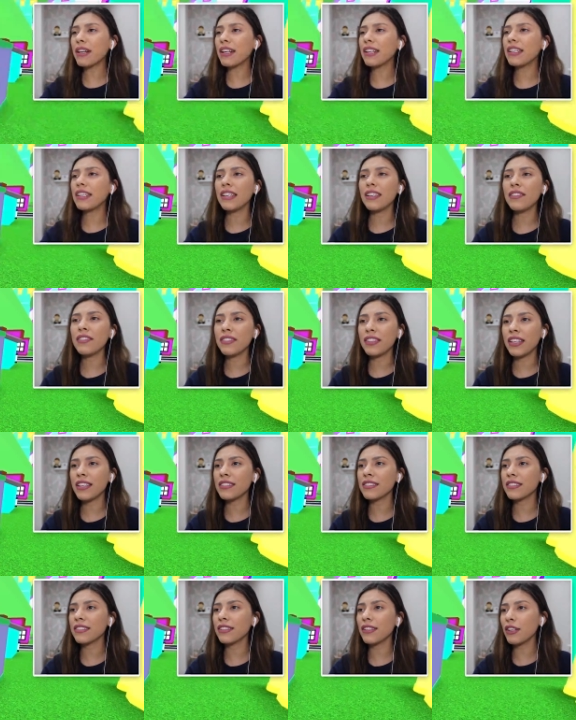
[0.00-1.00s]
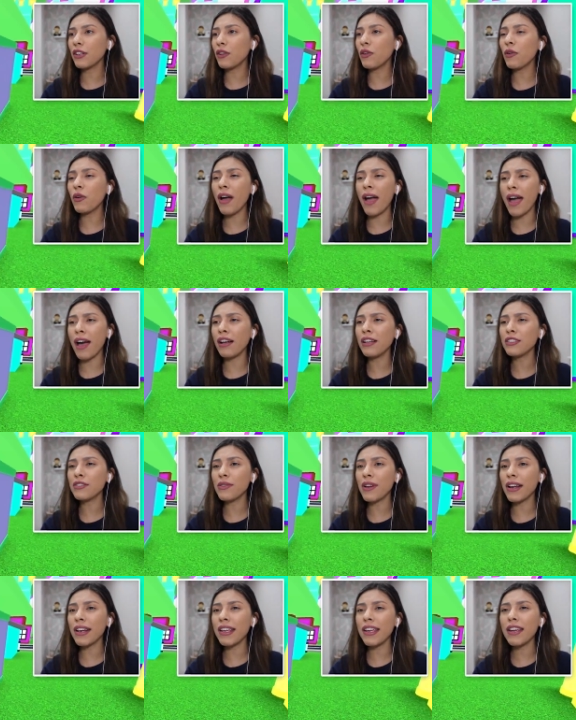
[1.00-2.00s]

gonna give this little house right